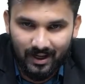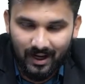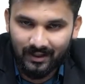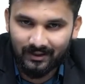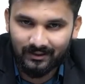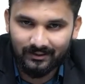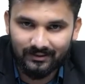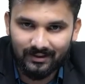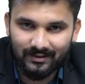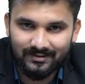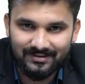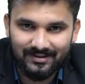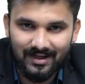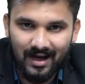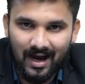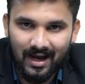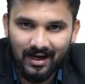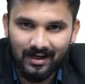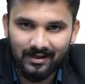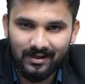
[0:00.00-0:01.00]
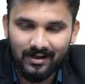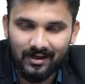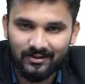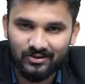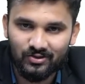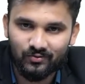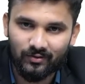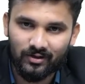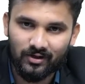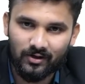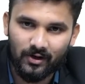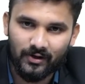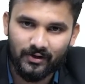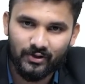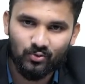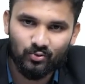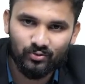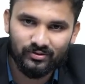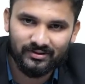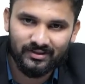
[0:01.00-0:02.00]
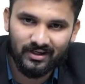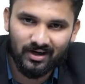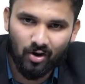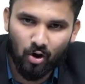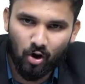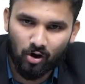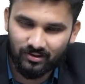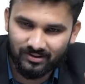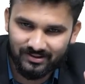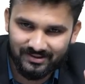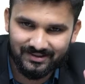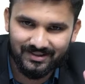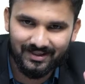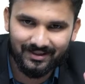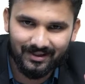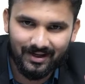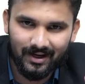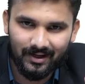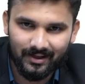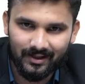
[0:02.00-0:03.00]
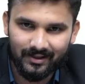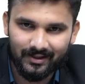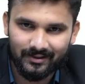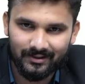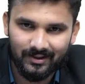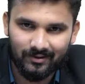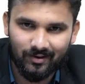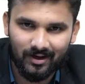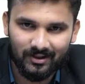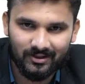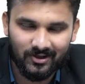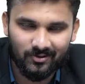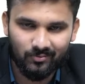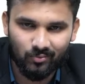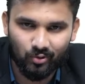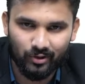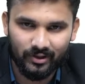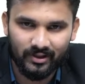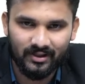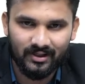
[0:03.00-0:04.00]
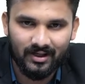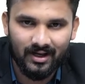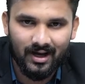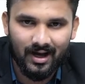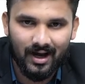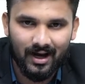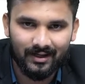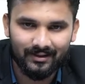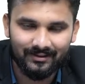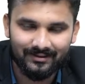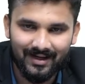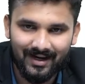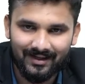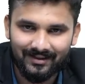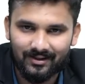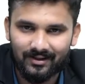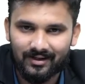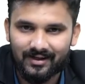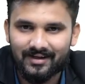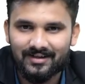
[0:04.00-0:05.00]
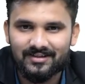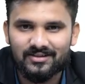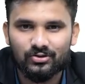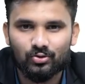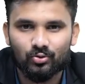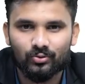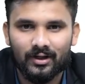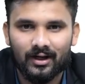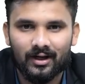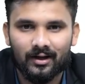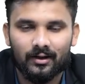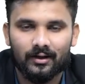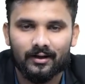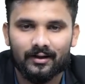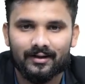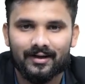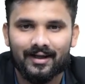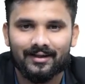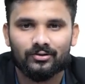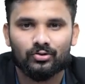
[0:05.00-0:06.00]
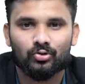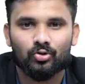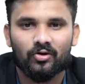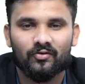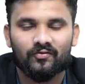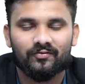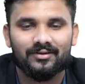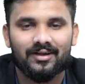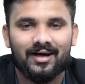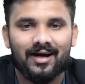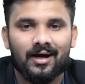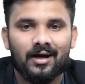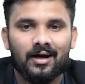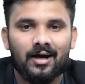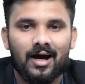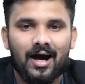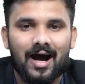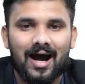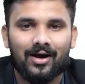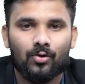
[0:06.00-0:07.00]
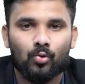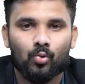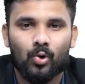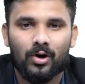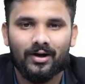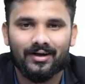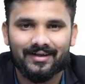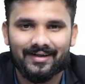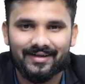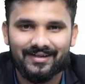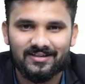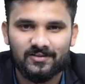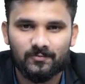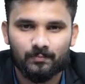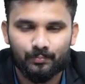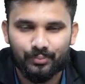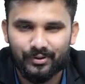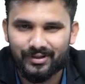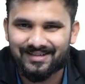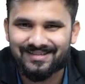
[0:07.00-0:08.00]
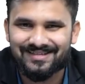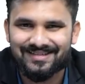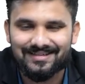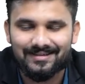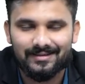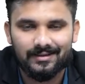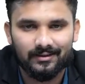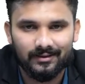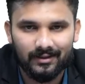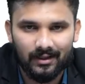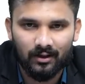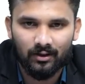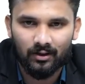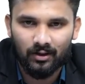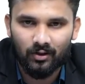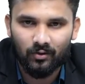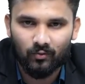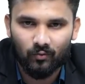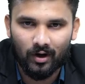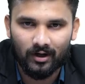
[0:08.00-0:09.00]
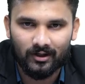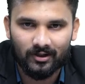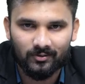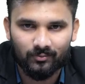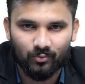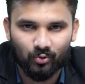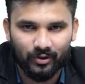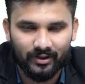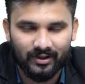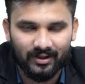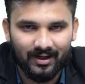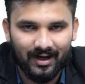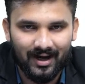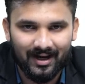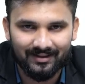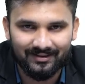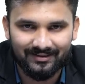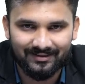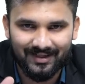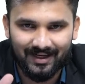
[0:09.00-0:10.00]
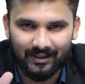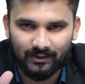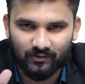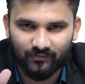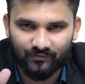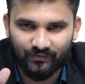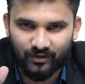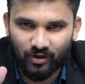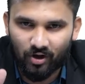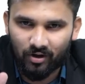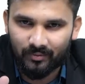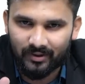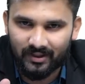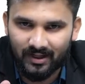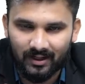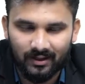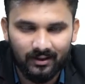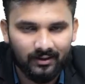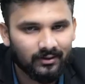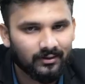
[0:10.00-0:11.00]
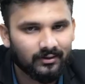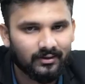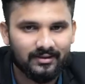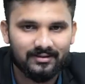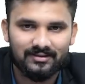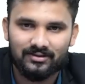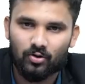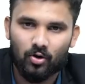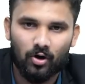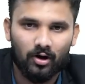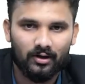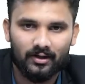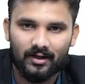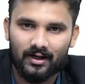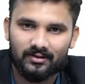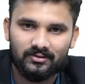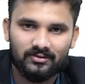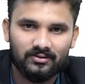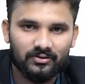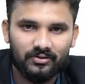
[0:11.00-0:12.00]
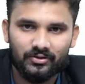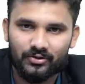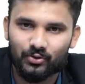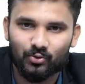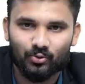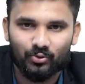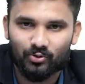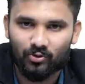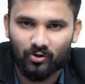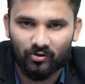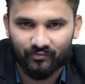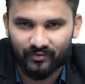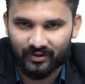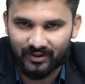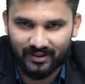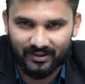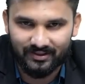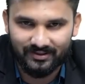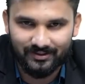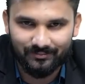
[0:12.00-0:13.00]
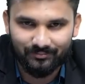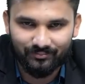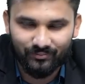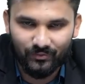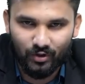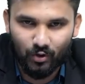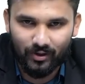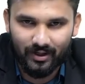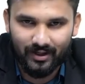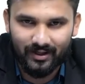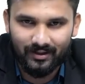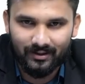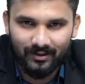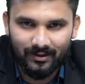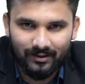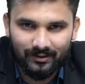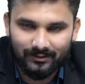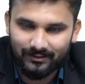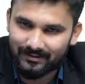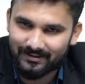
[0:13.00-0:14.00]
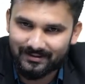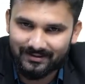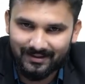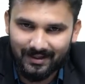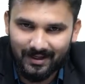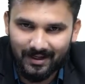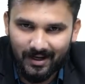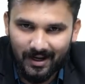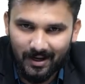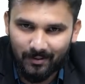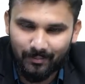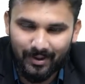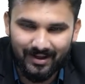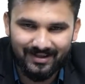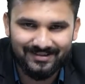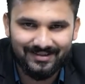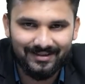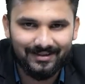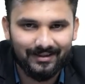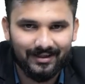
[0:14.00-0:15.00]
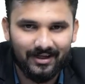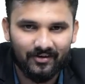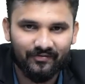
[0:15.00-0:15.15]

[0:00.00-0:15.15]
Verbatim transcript: and thus algae will reduce the oxygen content in the water body and that leads to the death of the aquatic species in the water body and that phenomena is called as eutrophication okay this is a, a basic